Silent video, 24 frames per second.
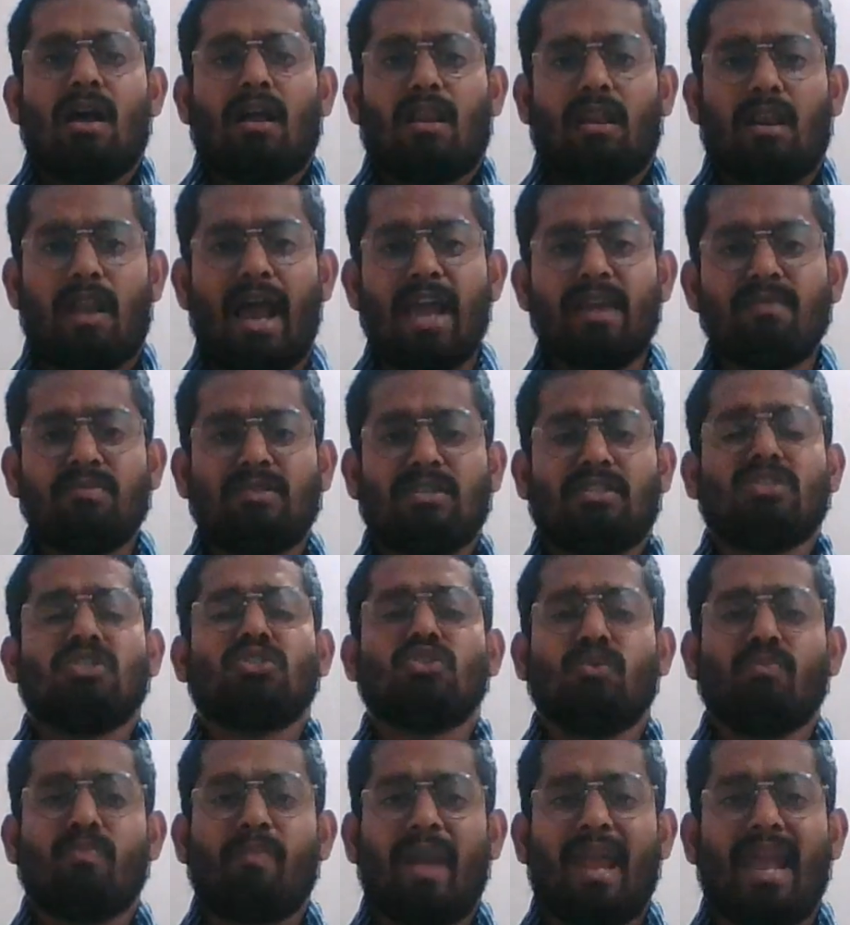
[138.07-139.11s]
liable
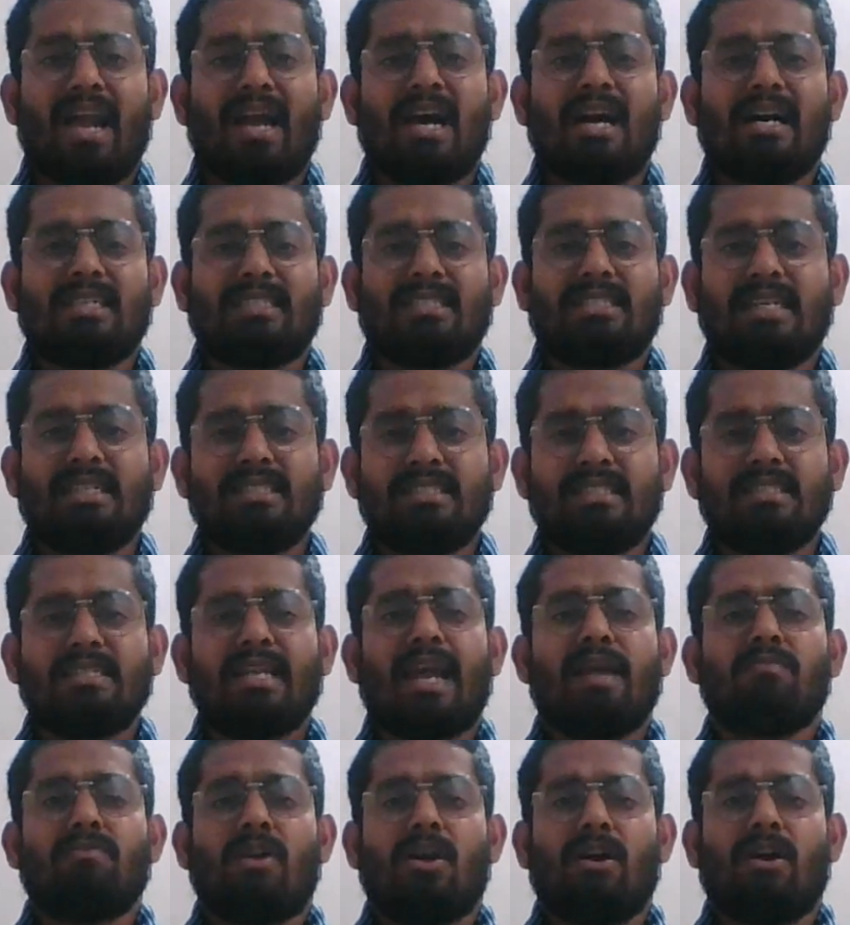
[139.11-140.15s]
to pay a certain
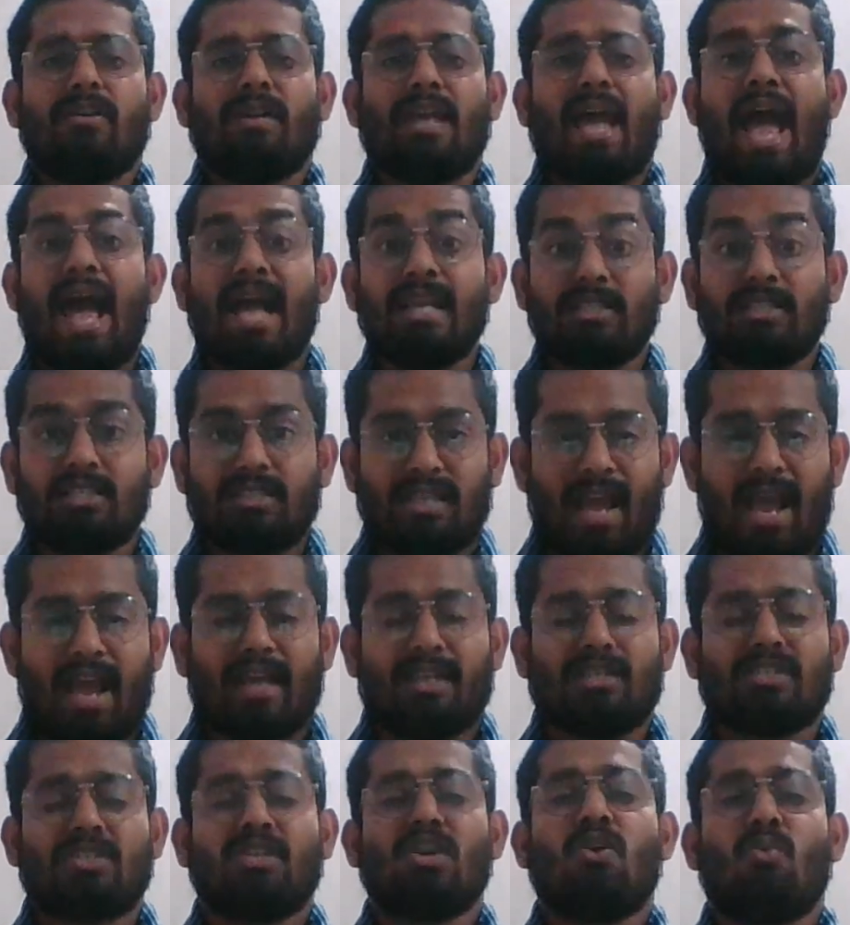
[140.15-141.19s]
amount as
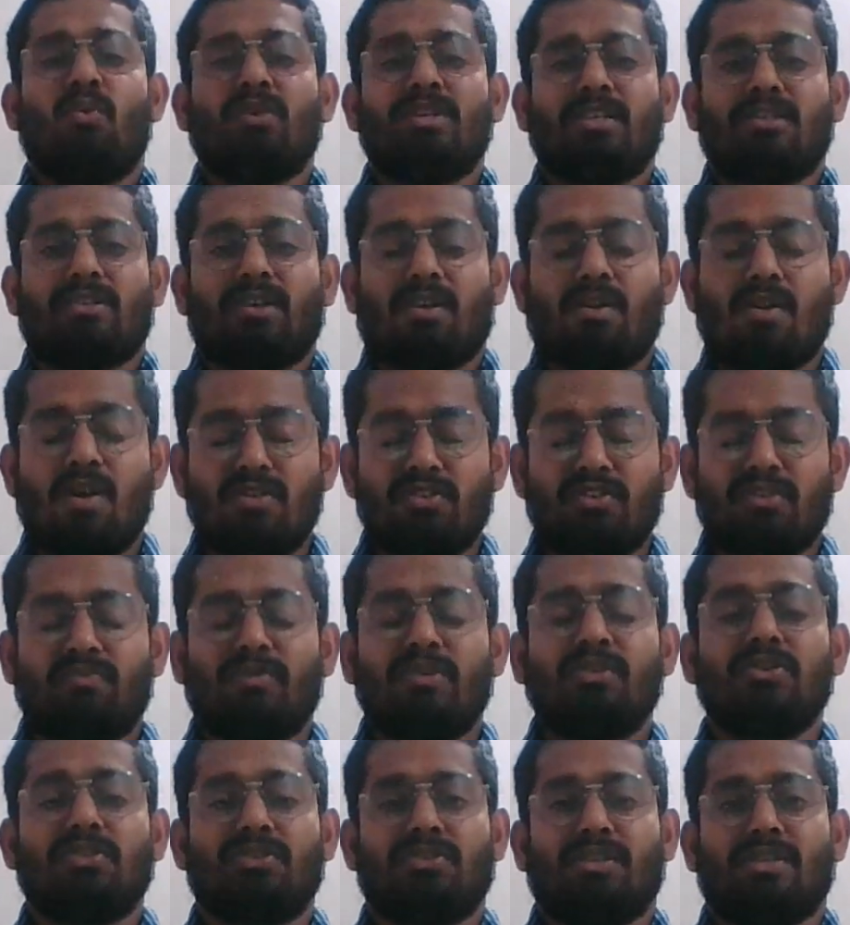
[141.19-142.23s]
tax, which is a
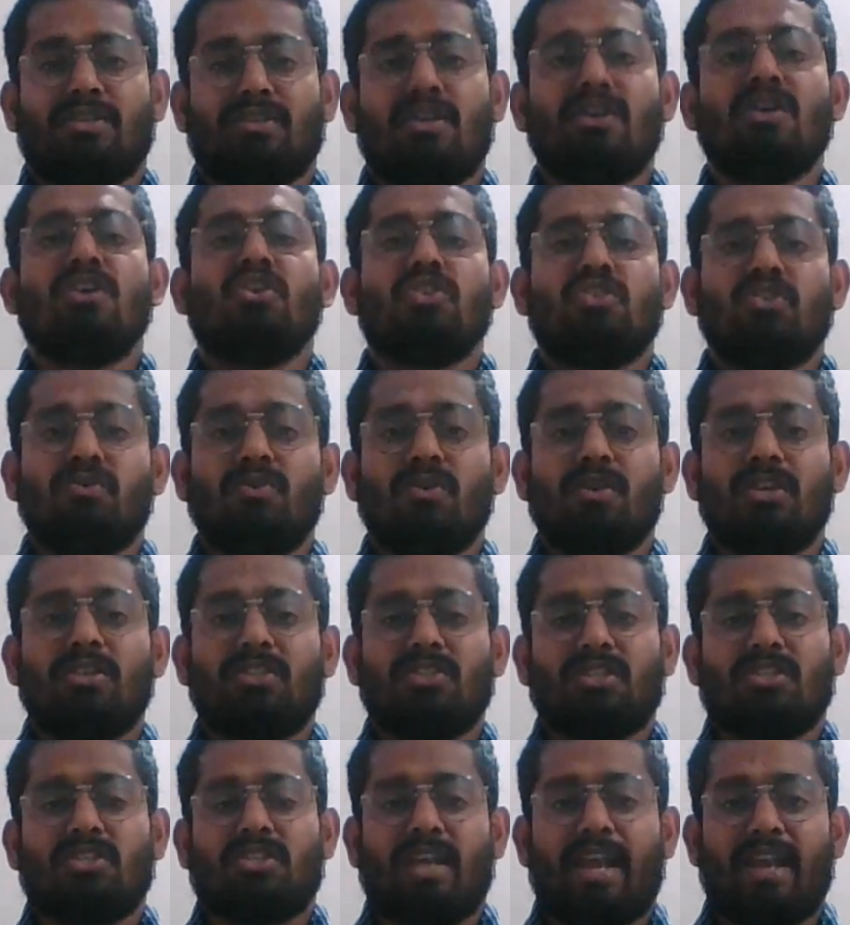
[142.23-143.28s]
contribution towards
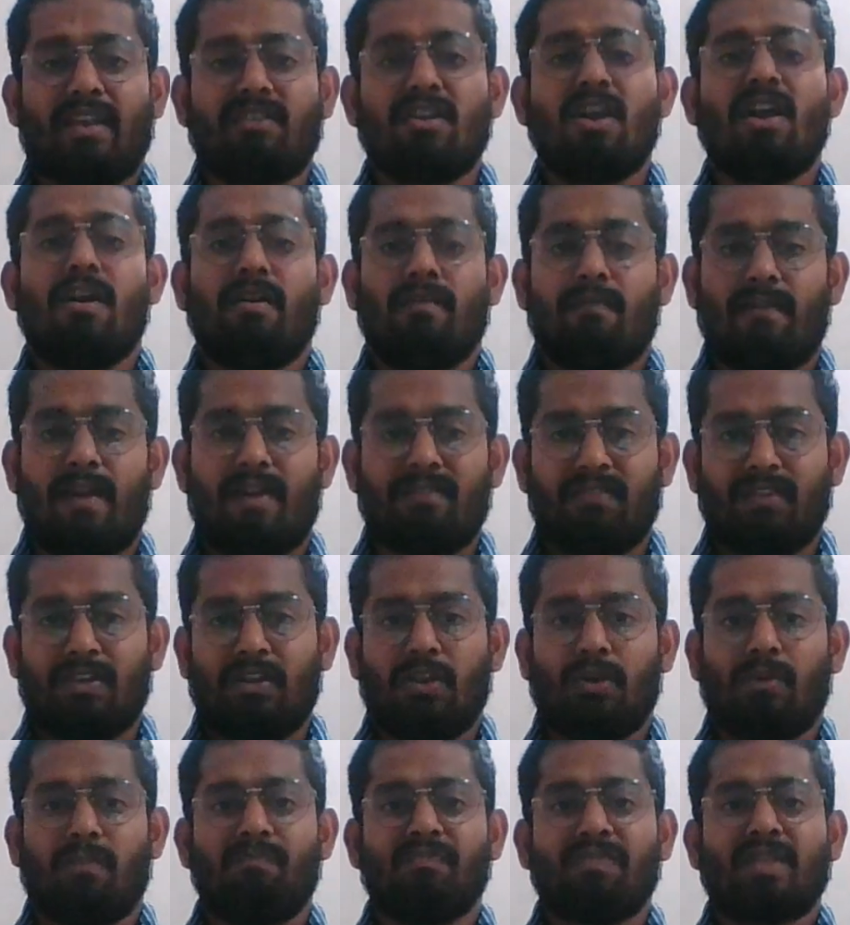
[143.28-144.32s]
the state
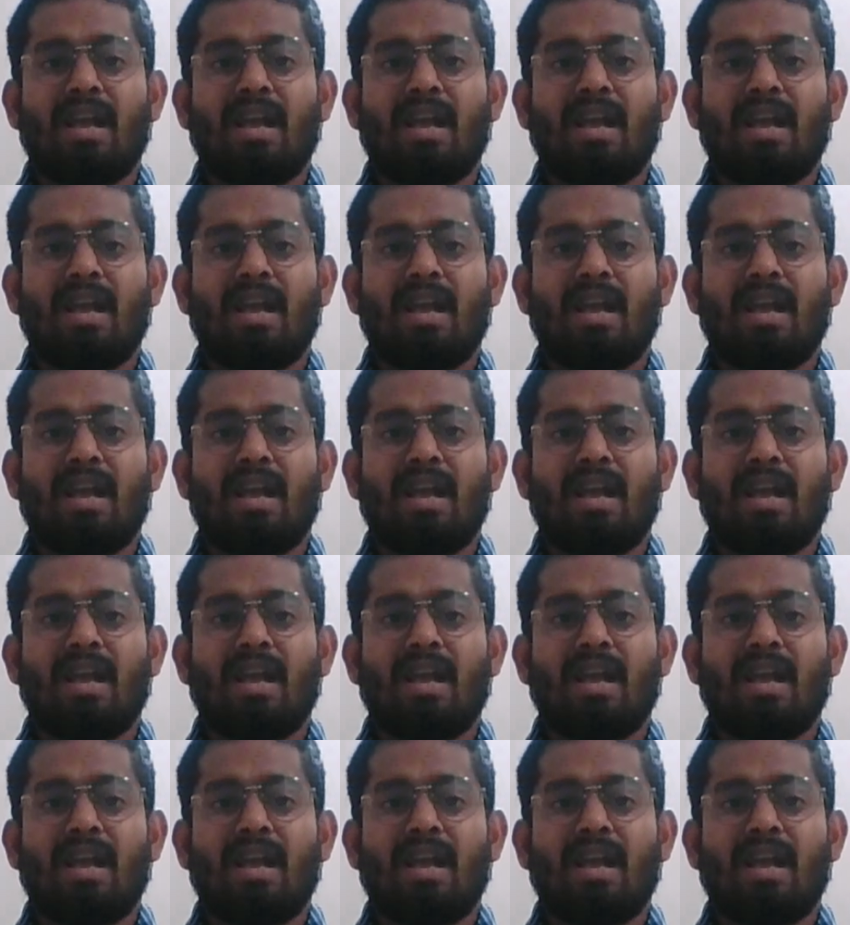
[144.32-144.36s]
revenue.